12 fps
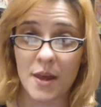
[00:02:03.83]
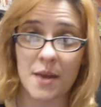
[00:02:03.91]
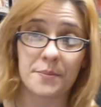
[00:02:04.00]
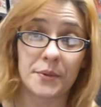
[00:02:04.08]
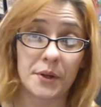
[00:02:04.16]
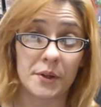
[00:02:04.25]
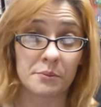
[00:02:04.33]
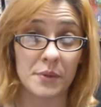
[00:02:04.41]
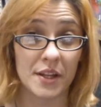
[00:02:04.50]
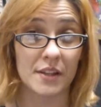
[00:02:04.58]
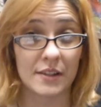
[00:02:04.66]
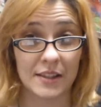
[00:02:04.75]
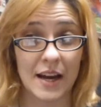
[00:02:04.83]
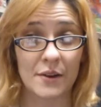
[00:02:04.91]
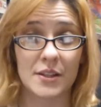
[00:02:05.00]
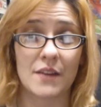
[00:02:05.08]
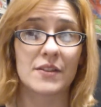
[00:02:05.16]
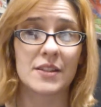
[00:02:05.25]
people within this
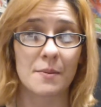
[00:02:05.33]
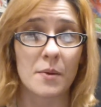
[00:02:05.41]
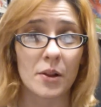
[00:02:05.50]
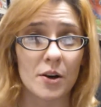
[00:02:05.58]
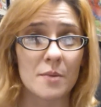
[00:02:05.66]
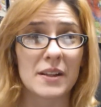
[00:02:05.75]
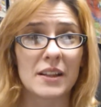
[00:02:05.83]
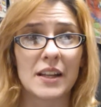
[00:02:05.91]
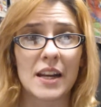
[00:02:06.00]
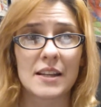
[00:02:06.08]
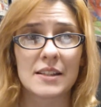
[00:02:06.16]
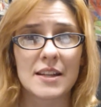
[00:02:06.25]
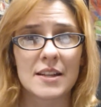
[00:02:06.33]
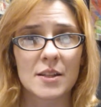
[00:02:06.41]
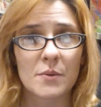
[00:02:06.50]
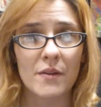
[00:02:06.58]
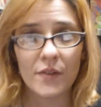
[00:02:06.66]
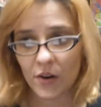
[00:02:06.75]
house have similar abilities. Things
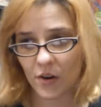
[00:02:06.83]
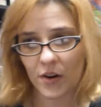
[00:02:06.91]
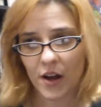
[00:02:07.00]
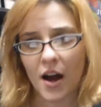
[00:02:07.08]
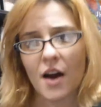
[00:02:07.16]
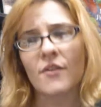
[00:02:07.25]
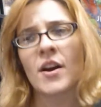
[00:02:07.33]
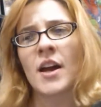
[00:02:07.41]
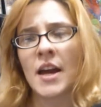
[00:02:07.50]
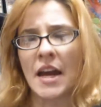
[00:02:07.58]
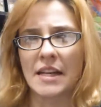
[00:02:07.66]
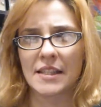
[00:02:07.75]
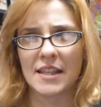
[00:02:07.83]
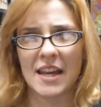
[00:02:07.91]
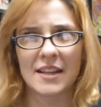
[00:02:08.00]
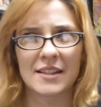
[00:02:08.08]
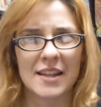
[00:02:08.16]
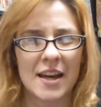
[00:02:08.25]
that we've heard of,
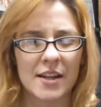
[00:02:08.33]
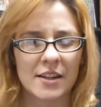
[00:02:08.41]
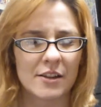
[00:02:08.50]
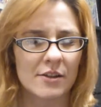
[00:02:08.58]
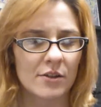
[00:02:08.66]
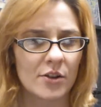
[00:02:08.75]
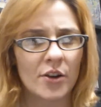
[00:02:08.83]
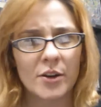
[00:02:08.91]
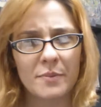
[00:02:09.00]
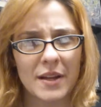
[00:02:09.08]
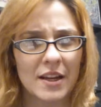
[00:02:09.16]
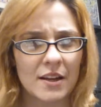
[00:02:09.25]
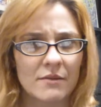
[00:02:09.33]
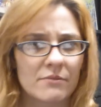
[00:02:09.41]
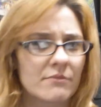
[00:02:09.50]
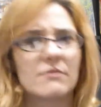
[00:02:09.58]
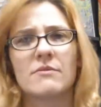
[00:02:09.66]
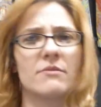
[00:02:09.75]
things that could be
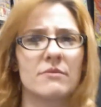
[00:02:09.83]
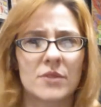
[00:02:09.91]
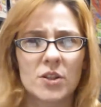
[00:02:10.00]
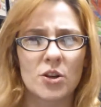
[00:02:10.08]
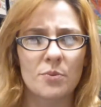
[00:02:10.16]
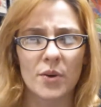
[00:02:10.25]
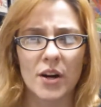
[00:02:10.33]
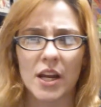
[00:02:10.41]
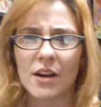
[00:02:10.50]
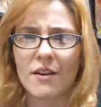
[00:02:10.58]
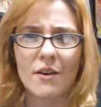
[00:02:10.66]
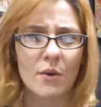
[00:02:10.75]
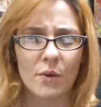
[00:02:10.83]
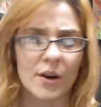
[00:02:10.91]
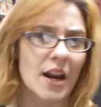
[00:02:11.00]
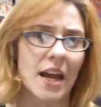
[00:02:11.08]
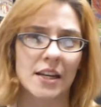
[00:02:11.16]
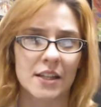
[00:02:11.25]

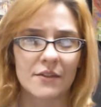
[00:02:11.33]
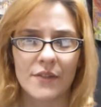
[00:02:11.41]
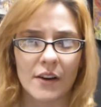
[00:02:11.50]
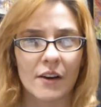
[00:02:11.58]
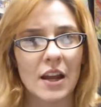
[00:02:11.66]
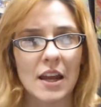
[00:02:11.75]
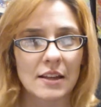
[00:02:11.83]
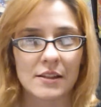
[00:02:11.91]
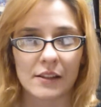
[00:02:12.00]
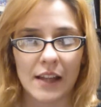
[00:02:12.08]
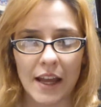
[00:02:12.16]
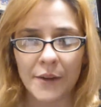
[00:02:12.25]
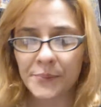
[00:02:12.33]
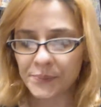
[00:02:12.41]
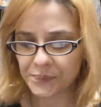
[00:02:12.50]
superhero-oriented very easily.